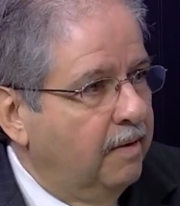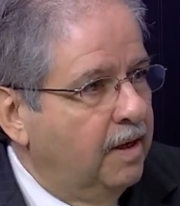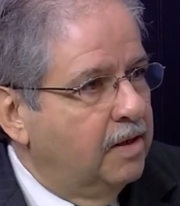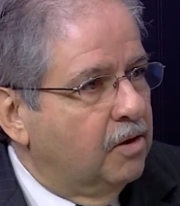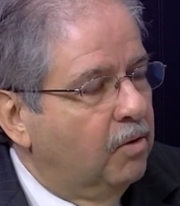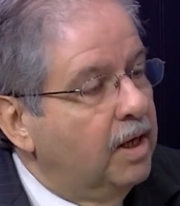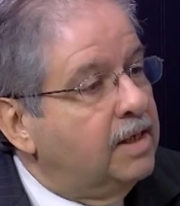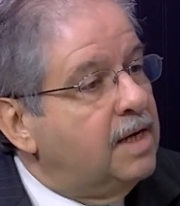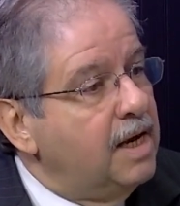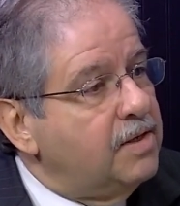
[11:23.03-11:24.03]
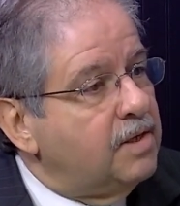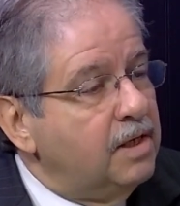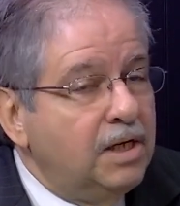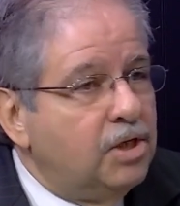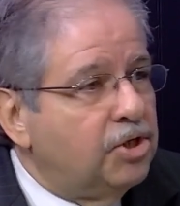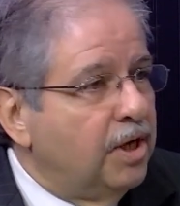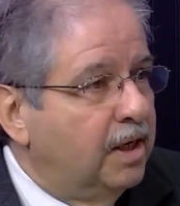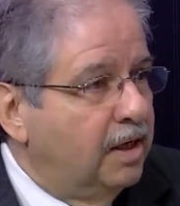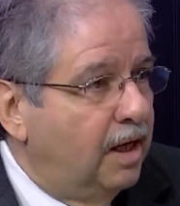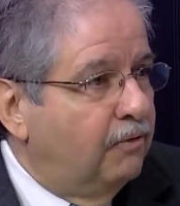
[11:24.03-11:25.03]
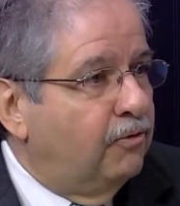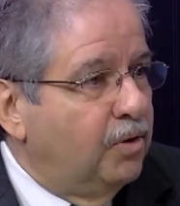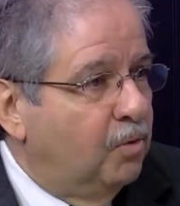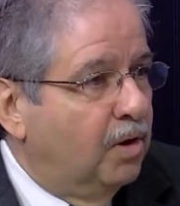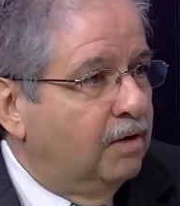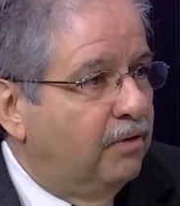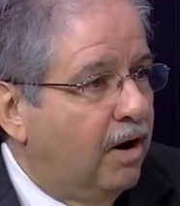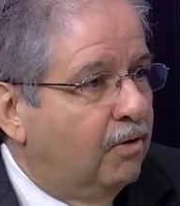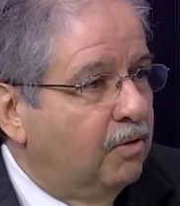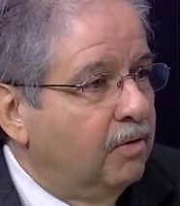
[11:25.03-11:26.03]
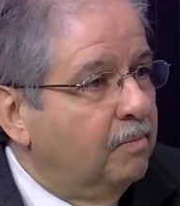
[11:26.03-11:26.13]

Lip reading: So it takes each and every one of our